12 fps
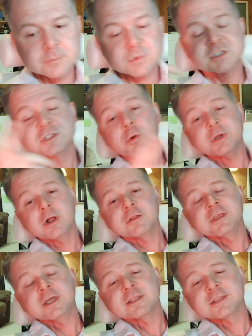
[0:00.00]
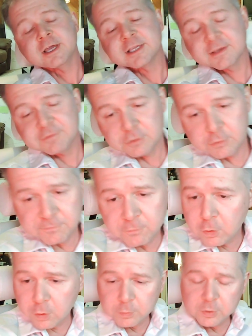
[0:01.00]
So we don't think that giving you a
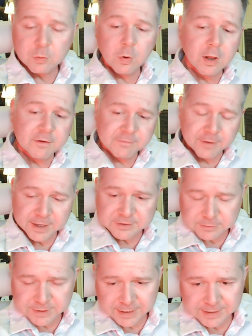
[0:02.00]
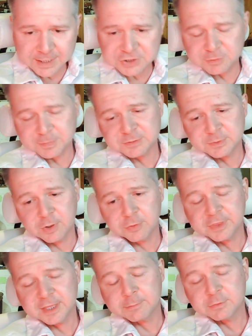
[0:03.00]
four would qualify as retaliation because we don't
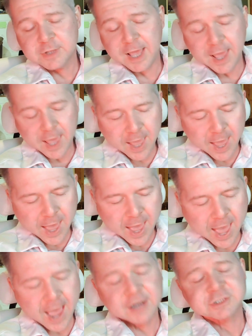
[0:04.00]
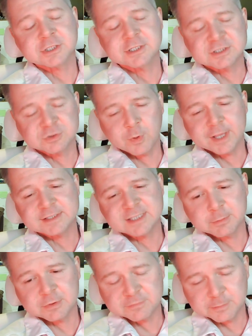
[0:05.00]
think it would actually dissuade
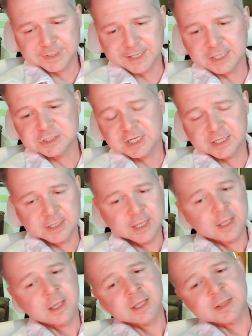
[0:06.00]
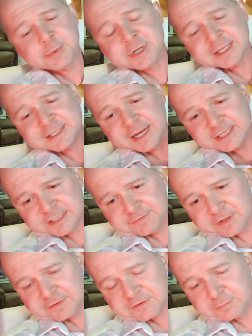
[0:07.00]
someone from engaging in the protected
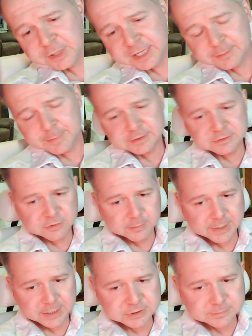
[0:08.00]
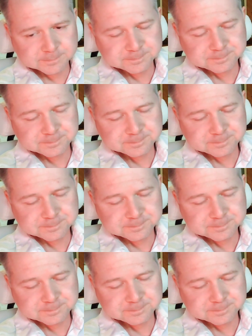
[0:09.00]
activity of complaining about discrimination.